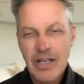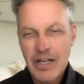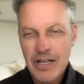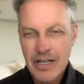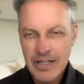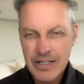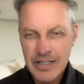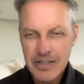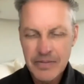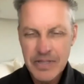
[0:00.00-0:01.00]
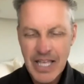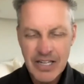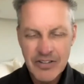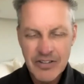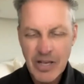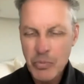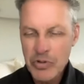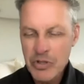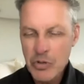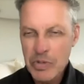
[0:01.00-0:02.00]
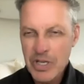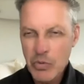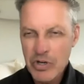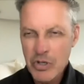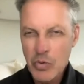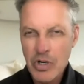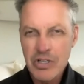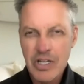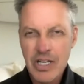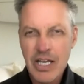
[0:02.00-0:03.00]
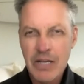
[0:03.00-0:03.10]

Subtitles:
ends up with you being where you are today.